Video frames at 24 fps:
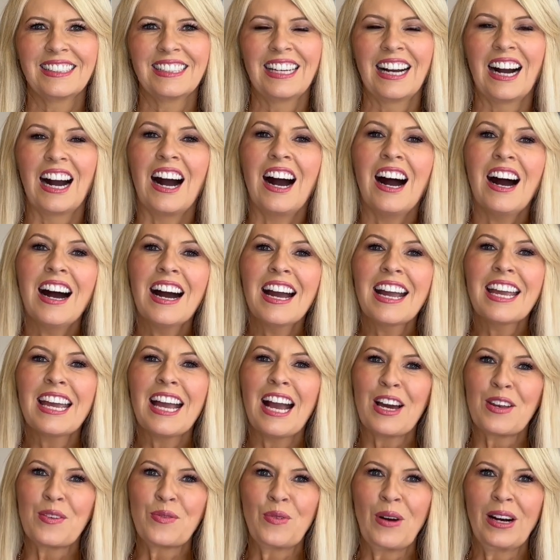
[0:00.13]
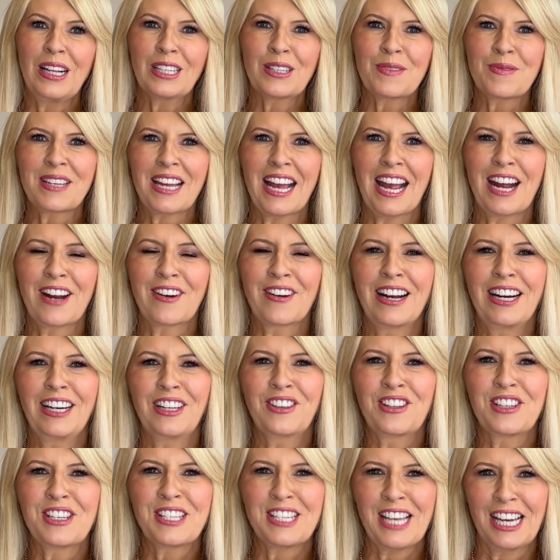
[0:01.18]
Hi and welcome to Hair
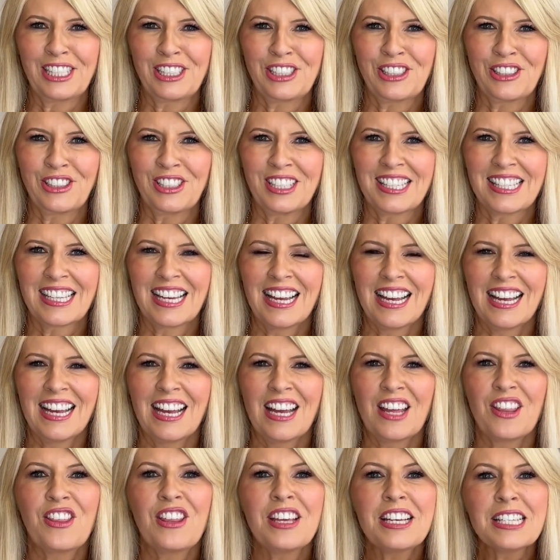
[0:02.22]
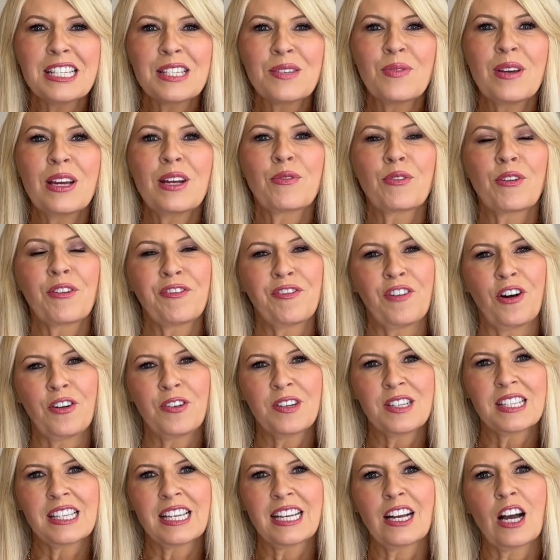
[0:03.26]
Health Essentials. This week we're
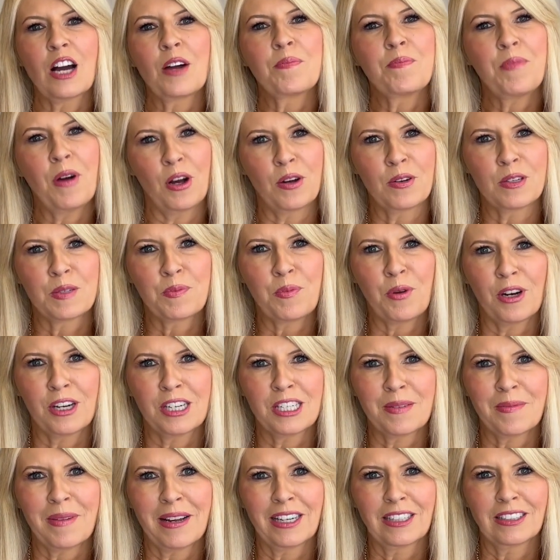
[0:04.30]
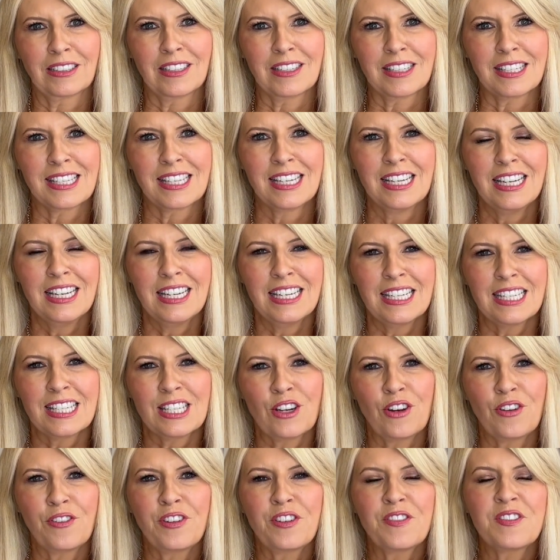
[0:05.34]
focusing on postpartum hair loss.
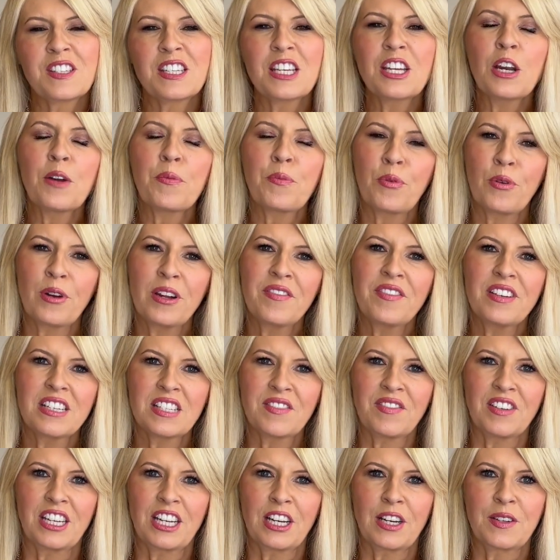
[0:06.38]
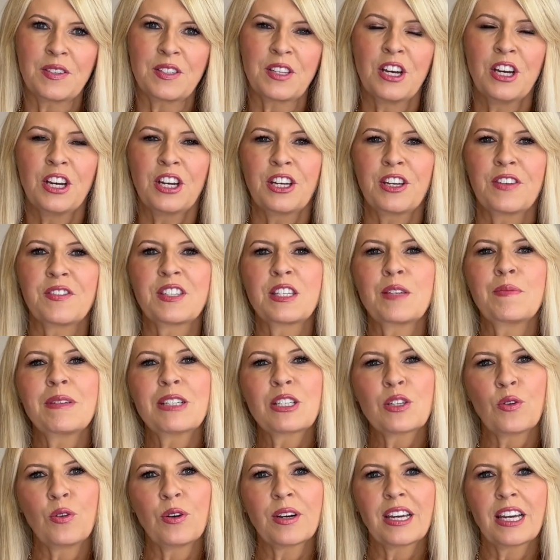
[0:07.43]
So if you've seen our previous videos, you've seen me
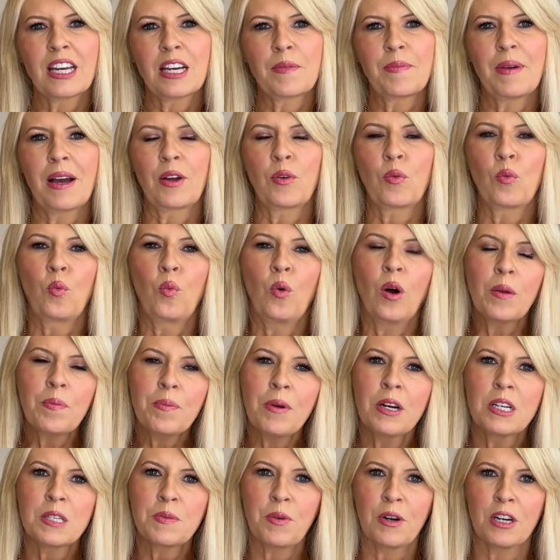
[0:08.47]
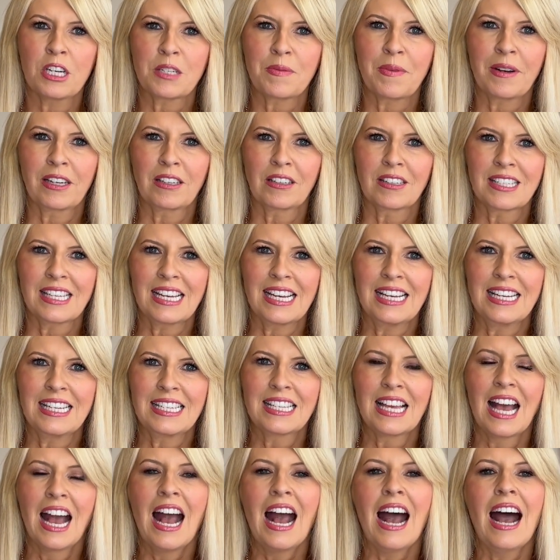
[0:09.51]
talking about what postpartum hair loss is
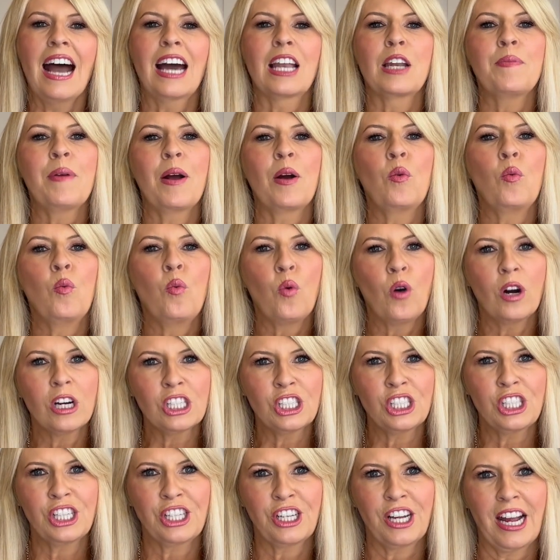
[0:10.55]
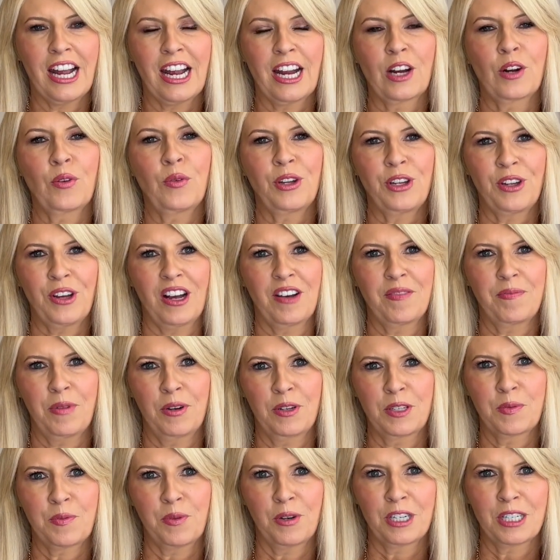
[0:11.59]
and about washing your hair when you have
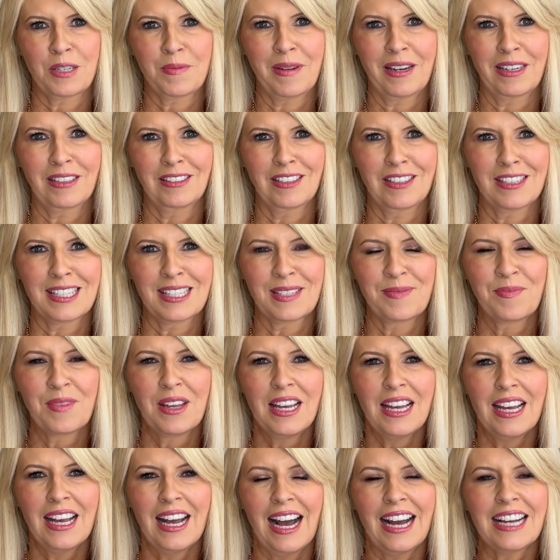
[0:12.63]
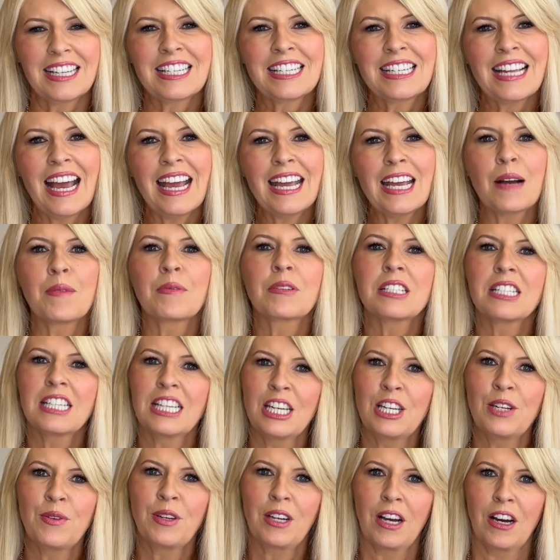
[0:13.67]
postpartum hair loss. And today I'm
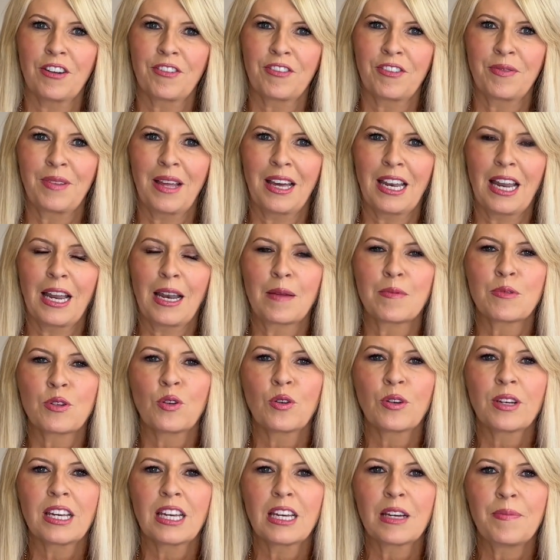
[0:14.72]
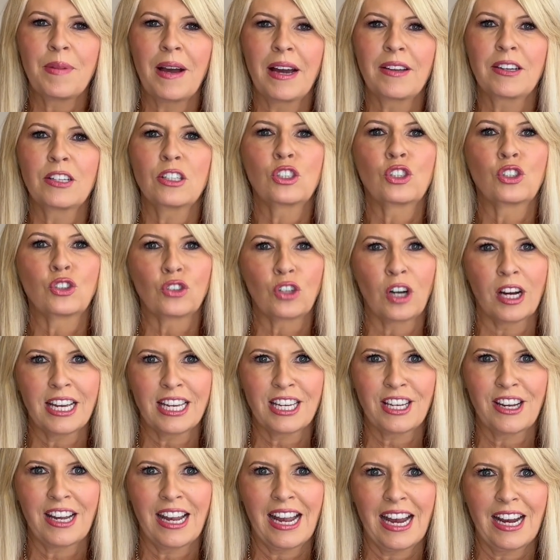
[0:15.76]
continuing on from that and I'm talking about
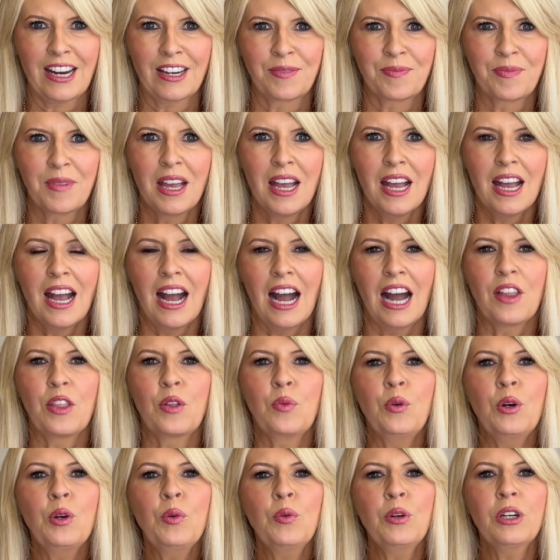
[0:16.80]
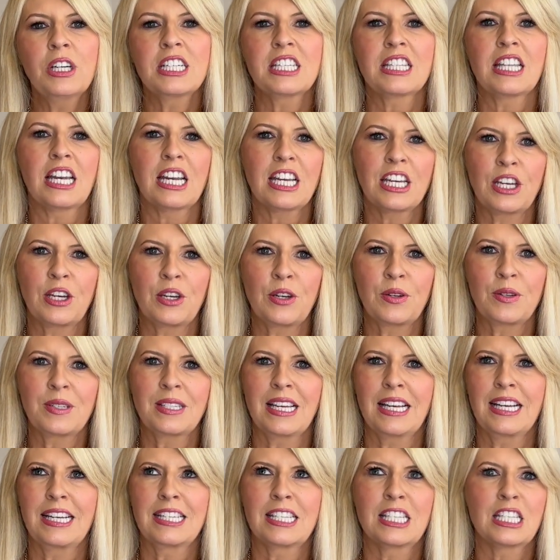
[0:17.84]
drying your hair. And the one word that I use
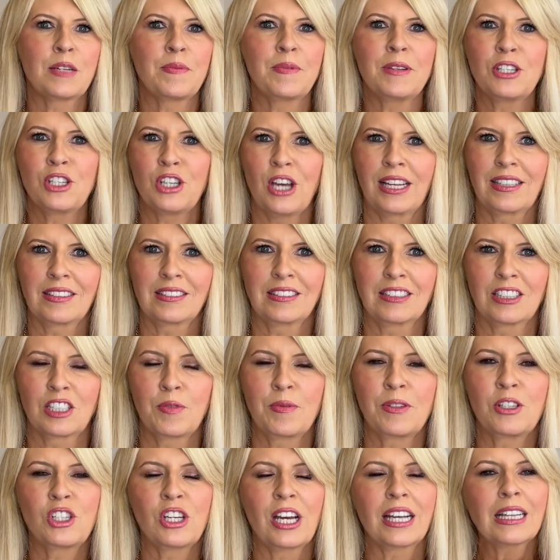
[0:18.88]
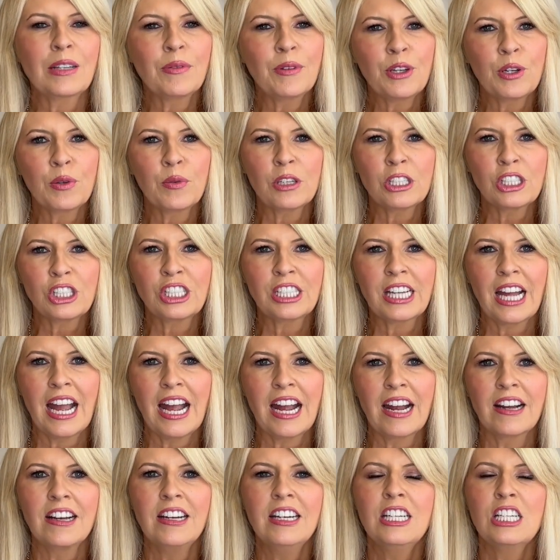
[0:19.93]
is to be gentle when you're washing your
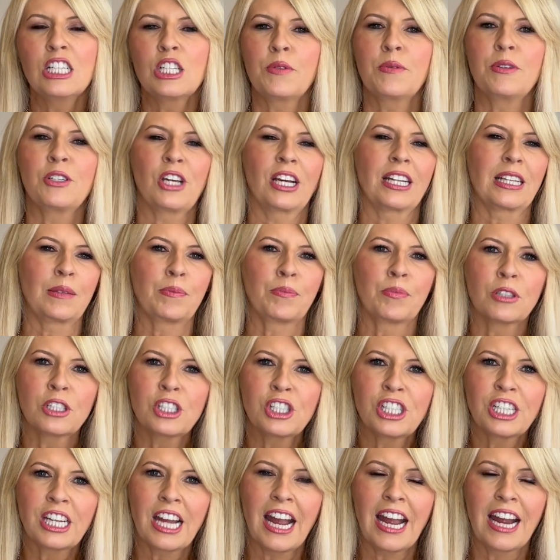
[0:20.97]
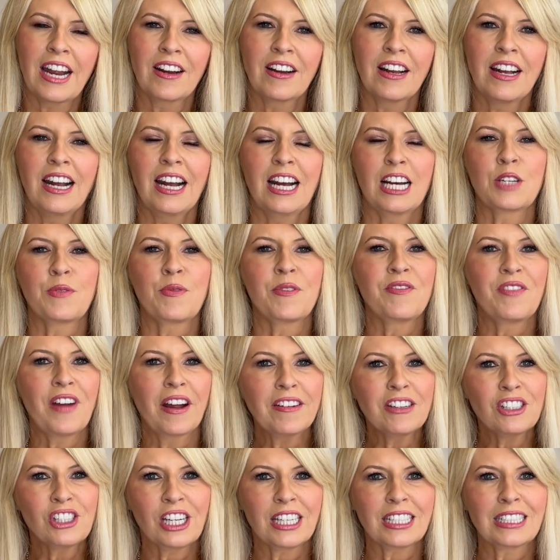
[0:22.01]
hair, to be gentle brushing your hair, and to be
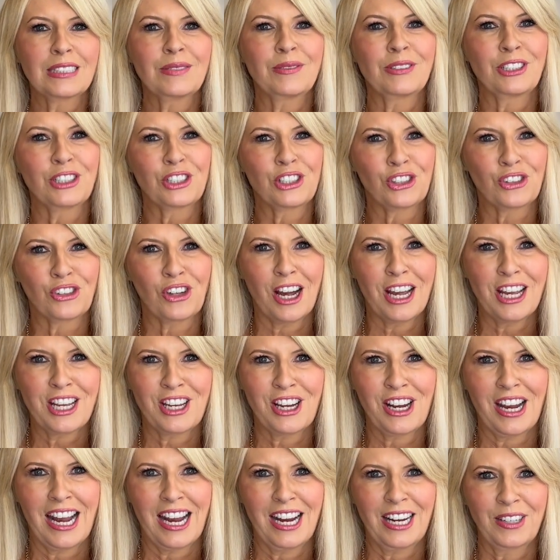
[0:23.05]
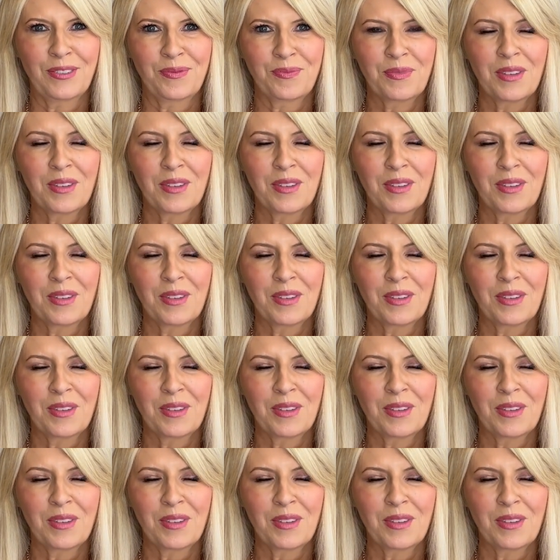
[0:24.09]
very gentle when you're drying your hair.